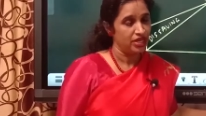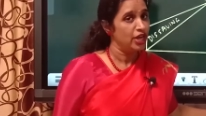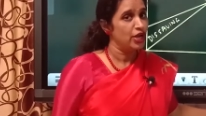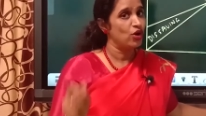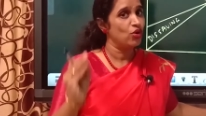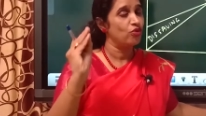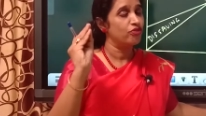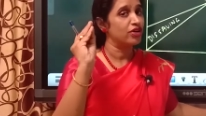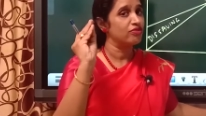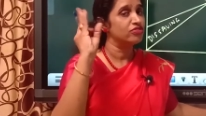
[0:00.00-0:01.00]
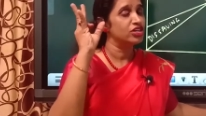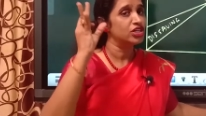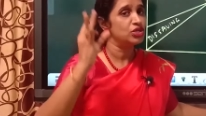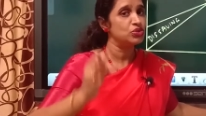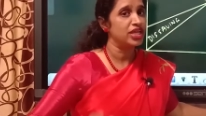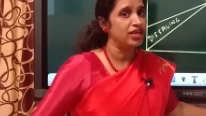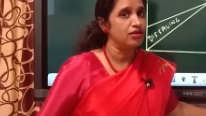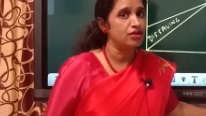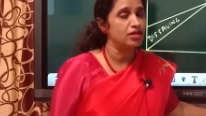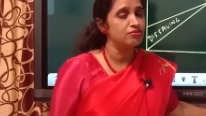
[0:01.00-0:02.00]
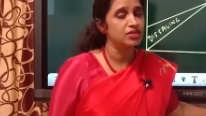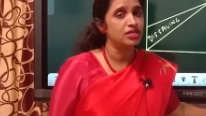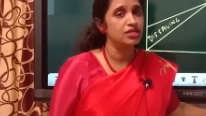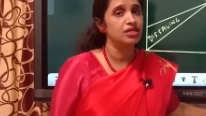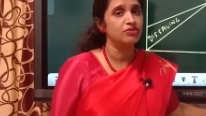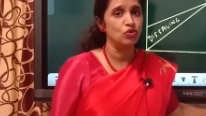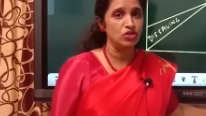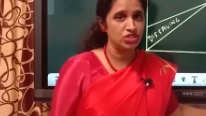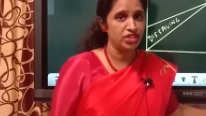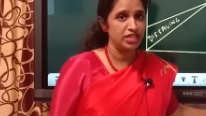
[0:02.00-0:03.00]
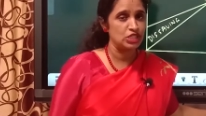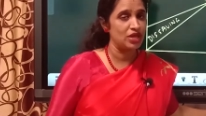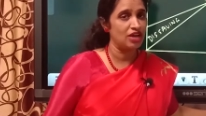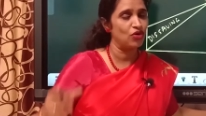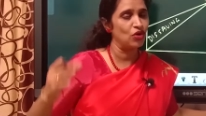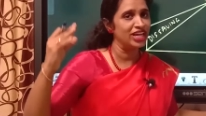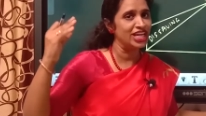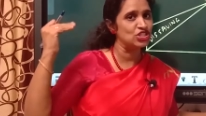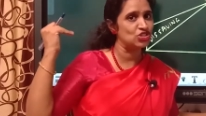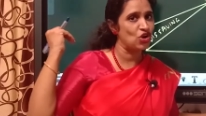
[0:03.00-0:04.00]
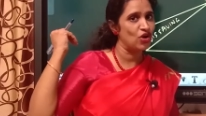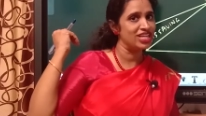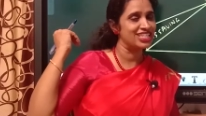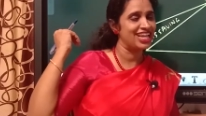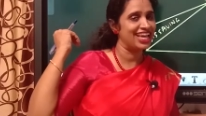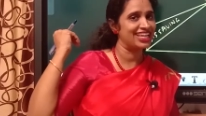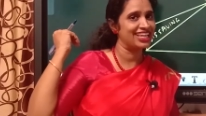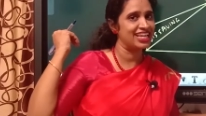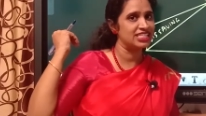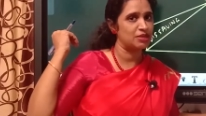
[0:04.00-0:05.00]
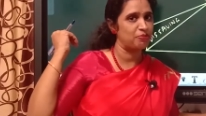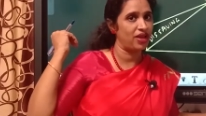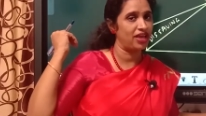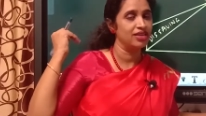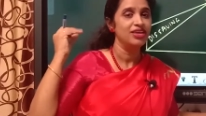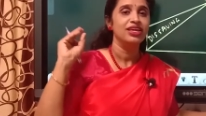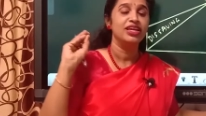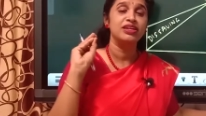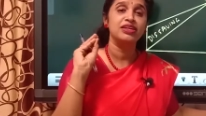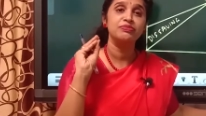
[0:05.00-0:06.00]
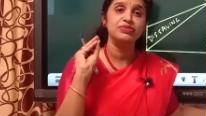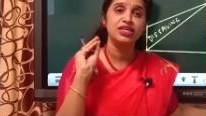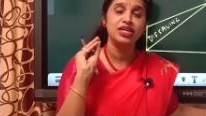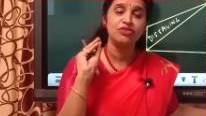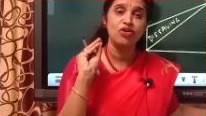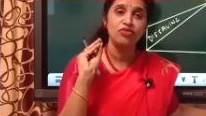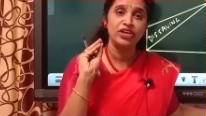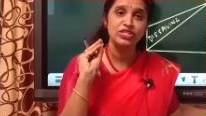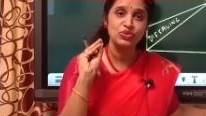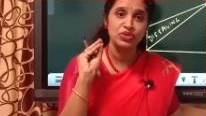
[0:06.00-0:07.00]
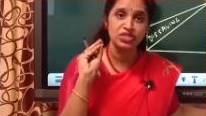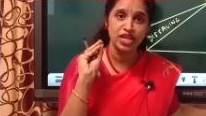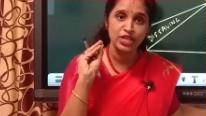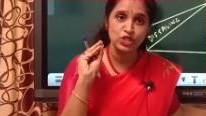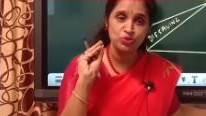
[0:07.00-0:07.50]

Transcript: Now from where do the income curve originates? We have already drawn it in aggregate supply. Income curve always originates